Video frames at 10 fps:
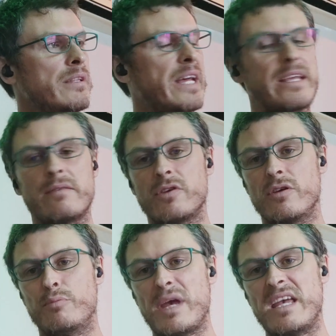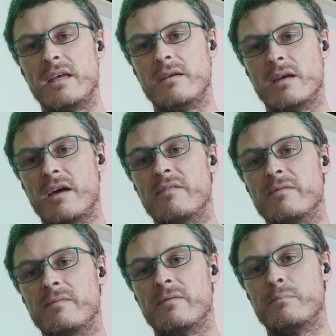They give you
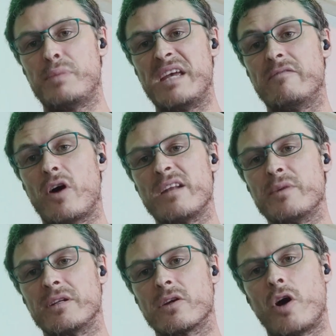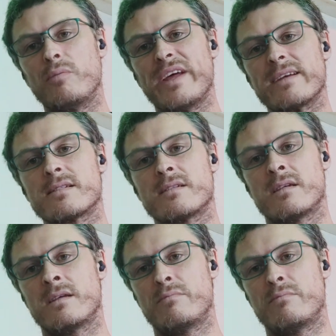B vitamin complex